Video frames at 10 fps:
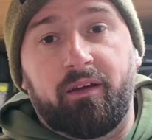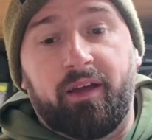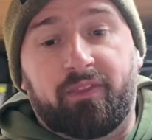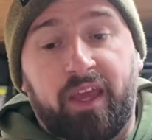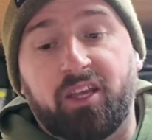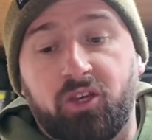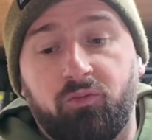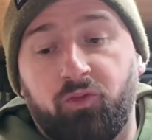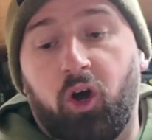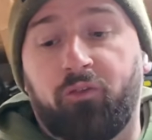a
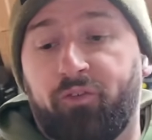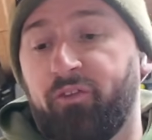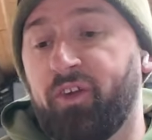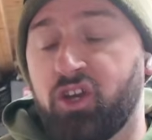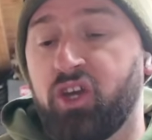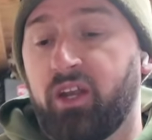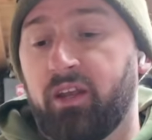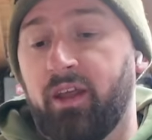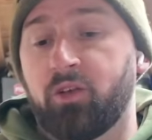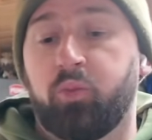decent rod for
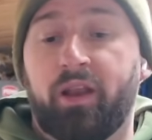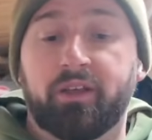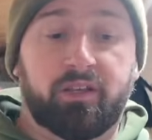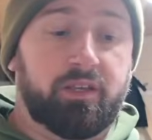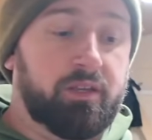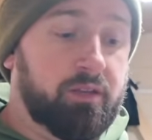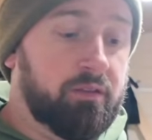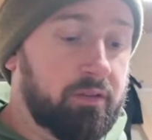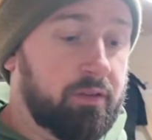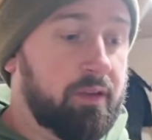fishing, as well as
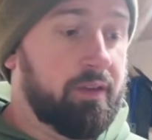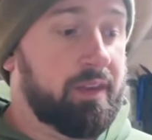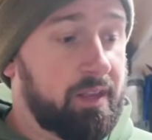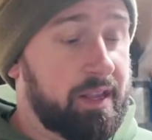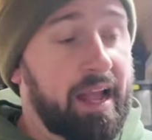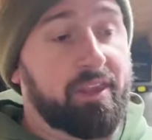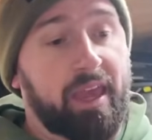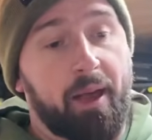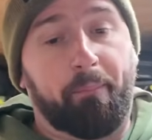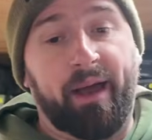can you
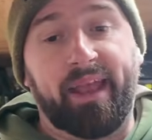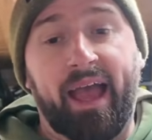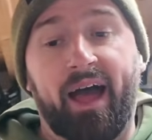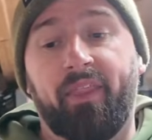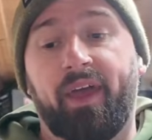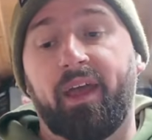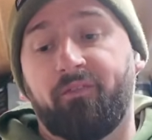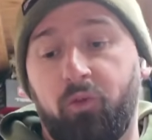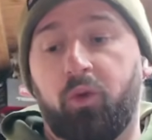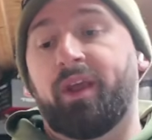get a bait out there
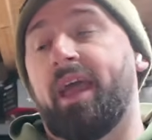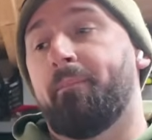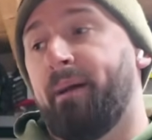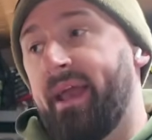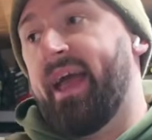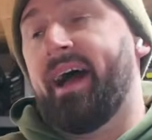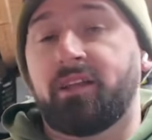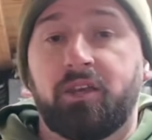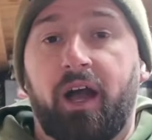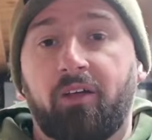if you want to get a bait
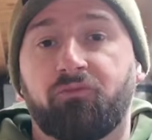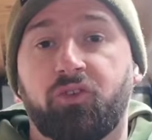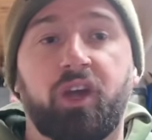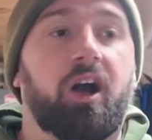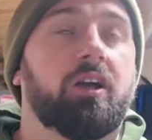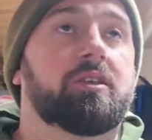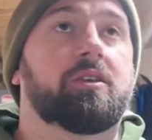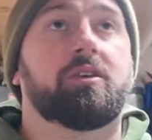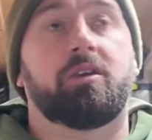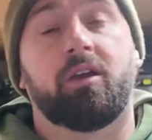out to 100
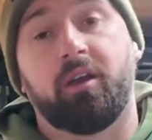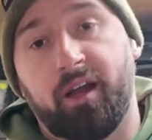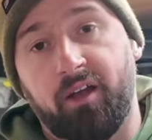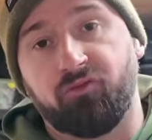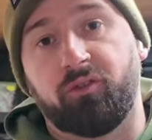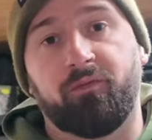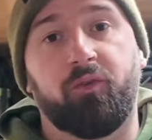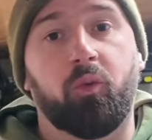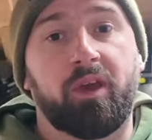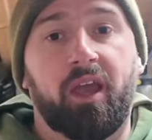yards,
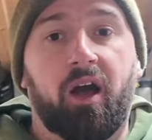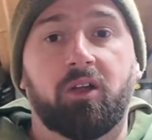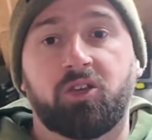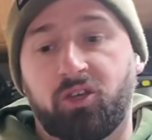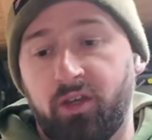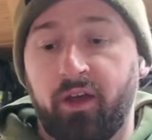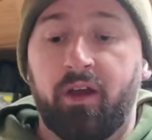140 yards.